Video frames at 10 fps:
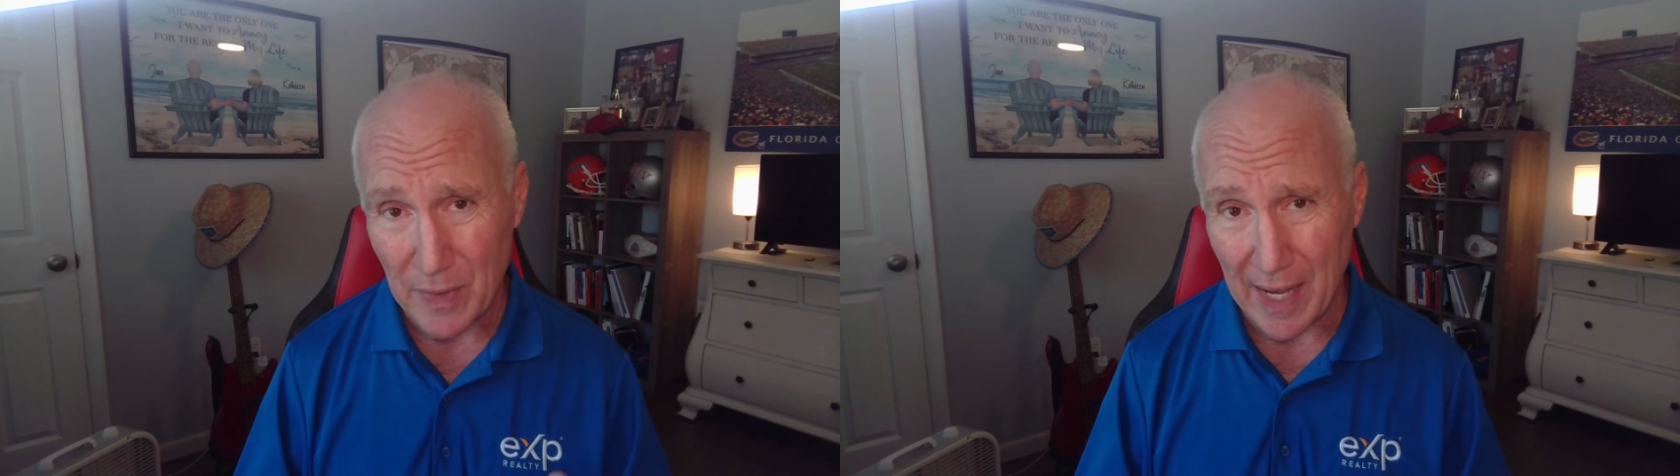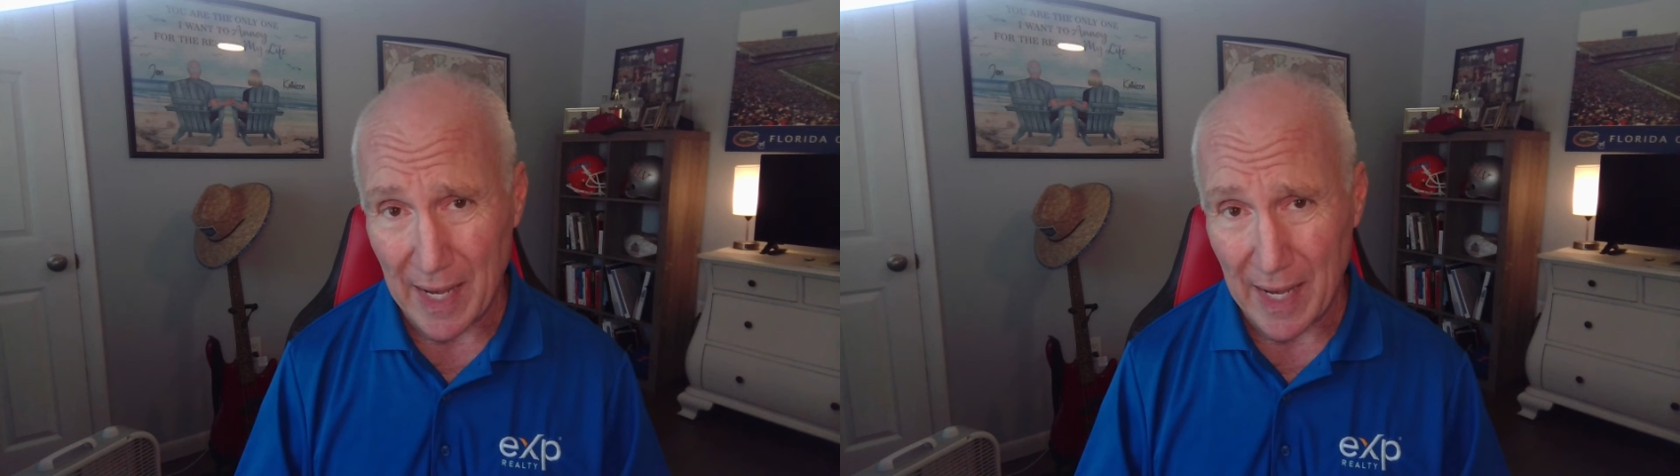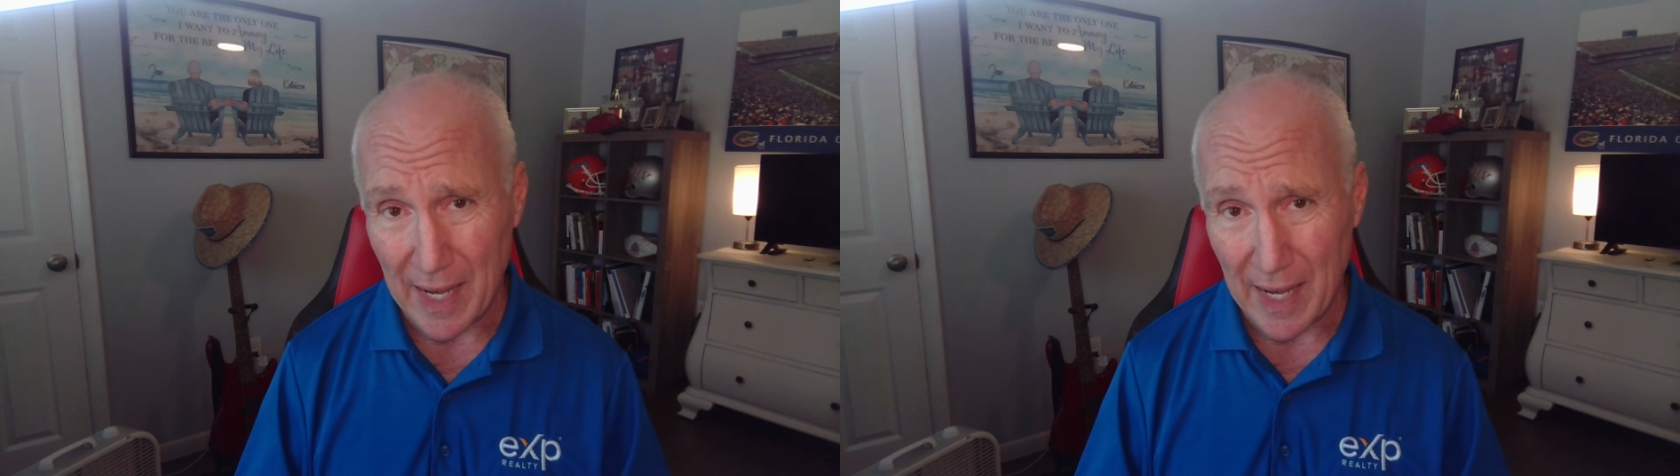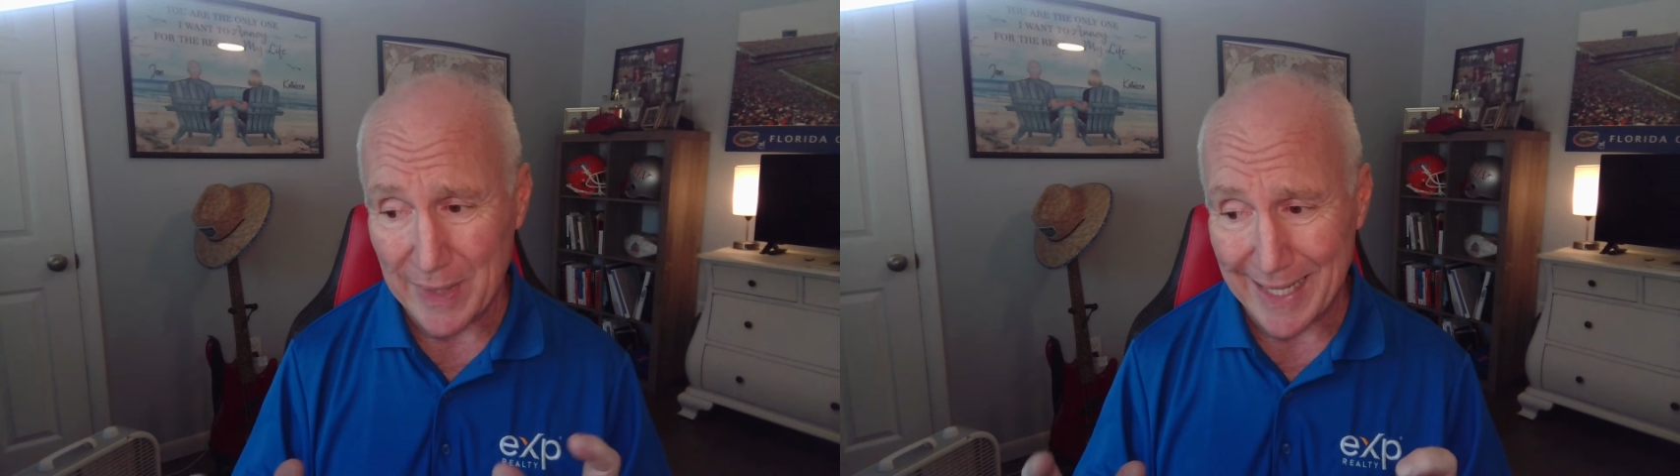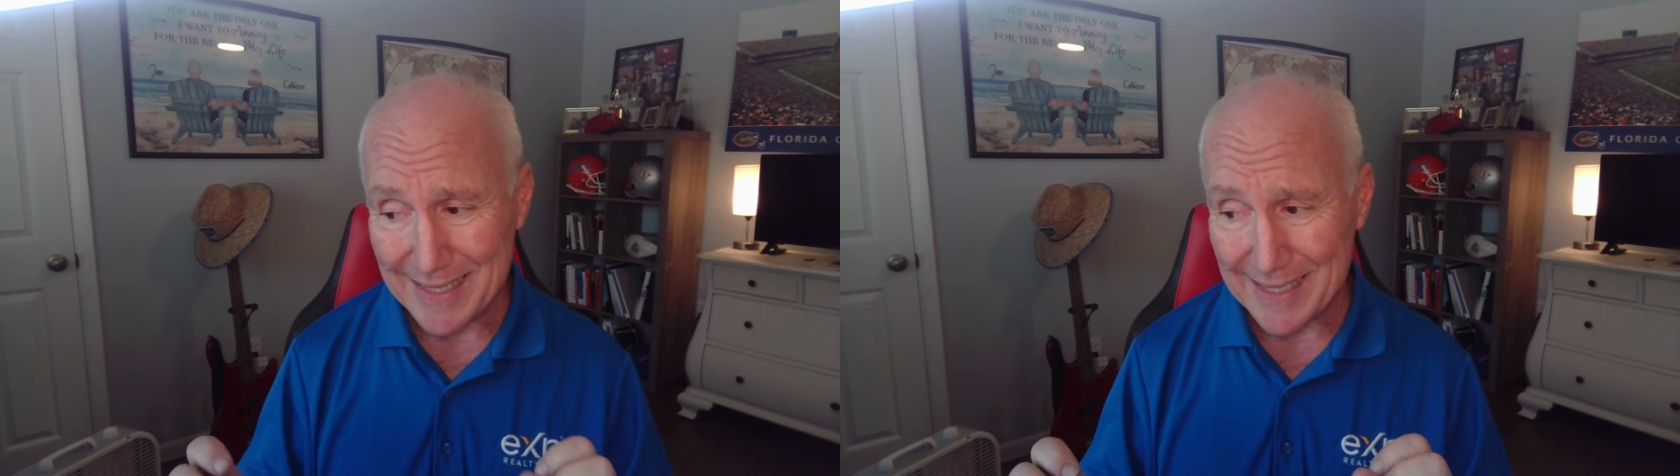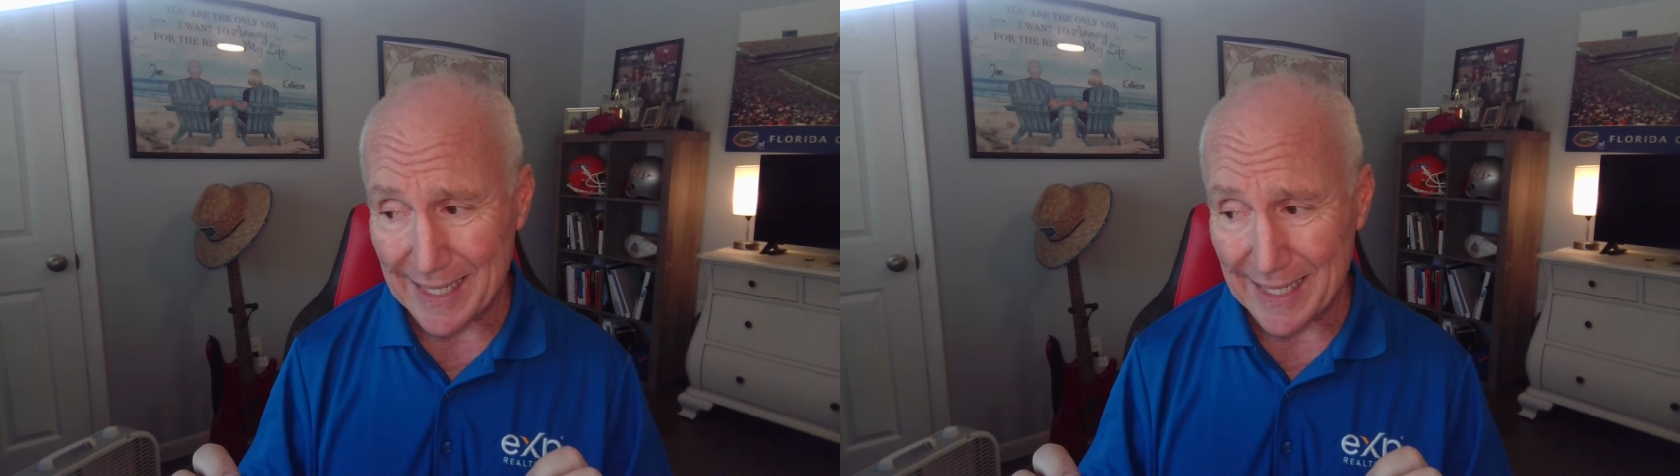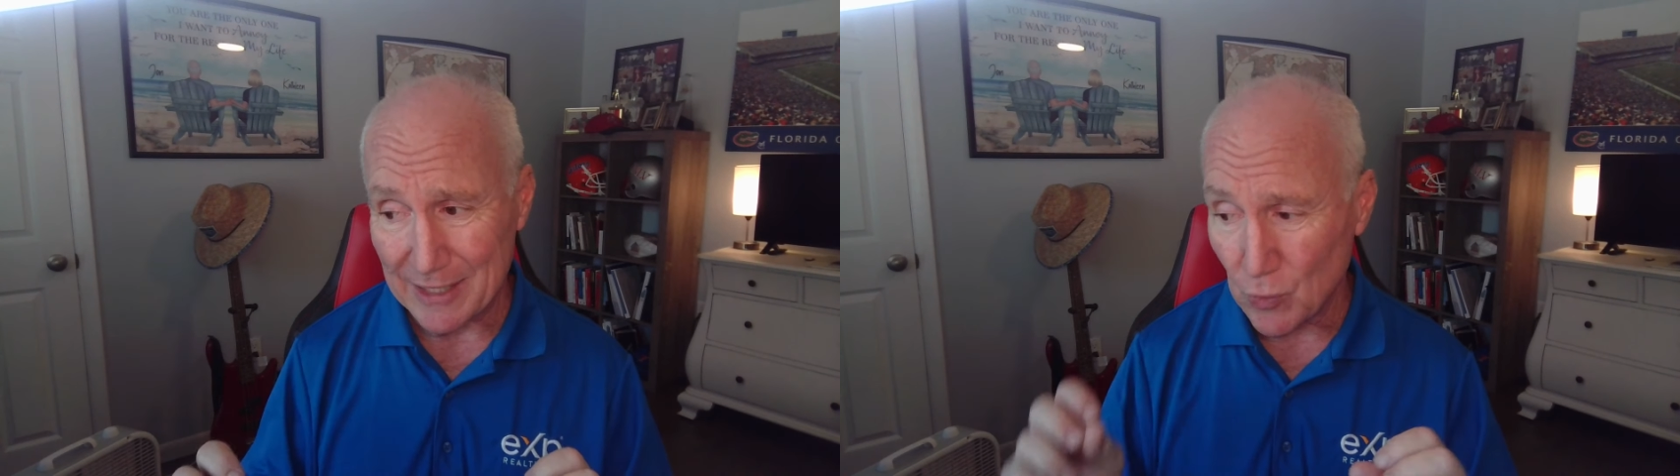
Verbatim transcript: that when they say